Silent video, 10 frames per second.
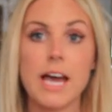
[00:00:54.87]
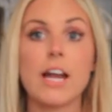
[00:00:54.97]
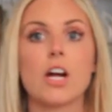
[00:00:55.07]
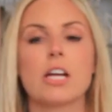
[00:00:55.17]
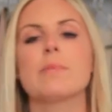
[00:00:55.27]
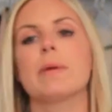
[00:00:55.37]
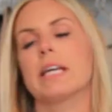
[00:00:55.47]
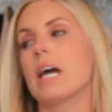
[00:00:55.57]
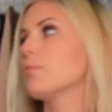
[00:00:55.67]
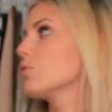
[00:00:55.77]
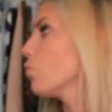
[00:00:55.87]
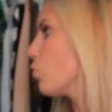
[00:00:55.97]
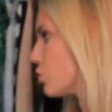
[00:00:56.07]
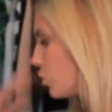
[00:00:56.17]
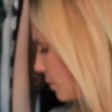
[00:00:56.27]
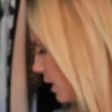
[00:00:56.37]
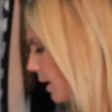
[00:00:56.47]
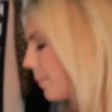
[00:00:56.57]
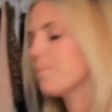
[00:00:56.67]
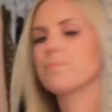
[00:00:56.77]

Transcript: that are in my capsule wardrobe here.